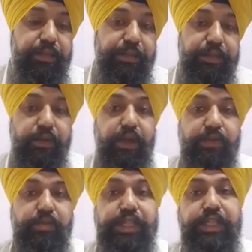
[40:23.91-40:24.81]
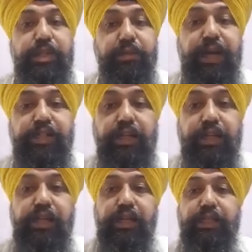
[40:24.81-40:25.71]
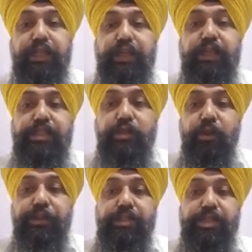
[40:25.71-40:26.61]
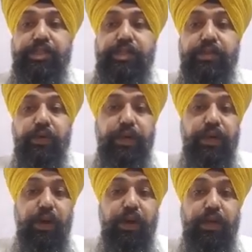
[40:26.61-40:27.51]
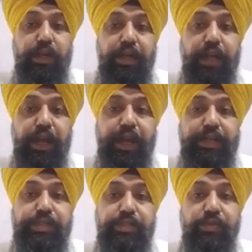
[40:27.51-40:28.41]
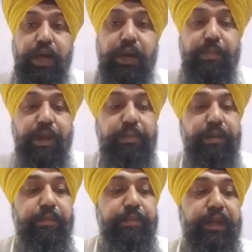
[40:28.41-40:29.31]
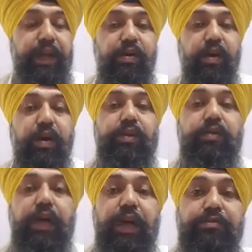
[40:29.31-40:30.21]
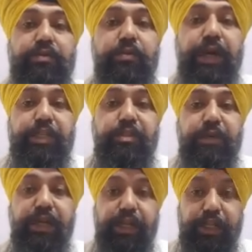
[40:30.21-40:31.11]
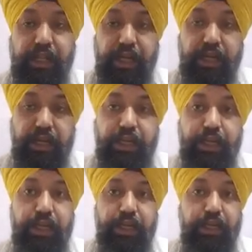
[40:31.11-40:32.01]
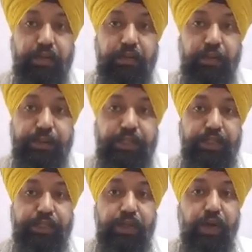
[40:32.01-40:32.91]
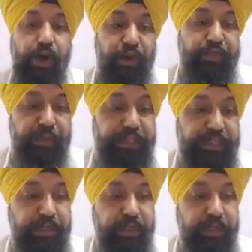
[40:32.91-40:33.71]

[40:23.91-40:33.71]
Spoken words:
So now you just imagine that there is group discussion is going on and you are a member, and how you have to participate in the group discussion of the meeting.